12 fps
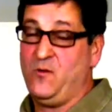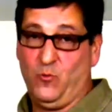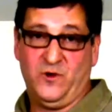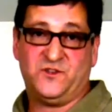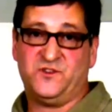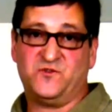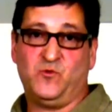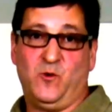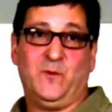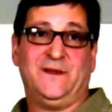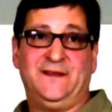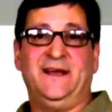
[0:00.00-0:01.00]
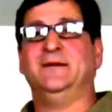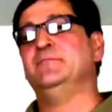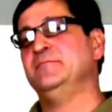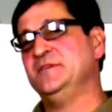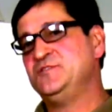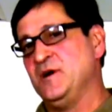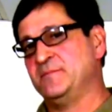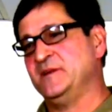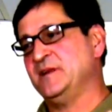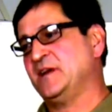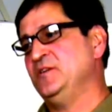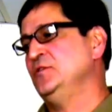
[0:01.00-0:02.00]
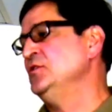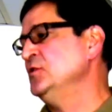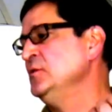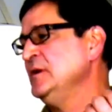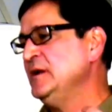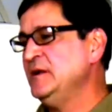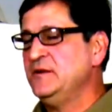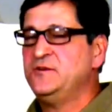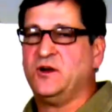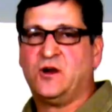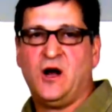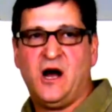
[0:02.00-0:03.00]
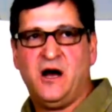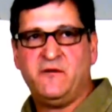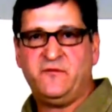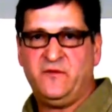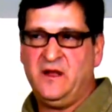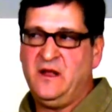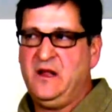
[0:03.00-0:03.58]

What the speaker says: Which is what we did. Jumped in the canoe, took off,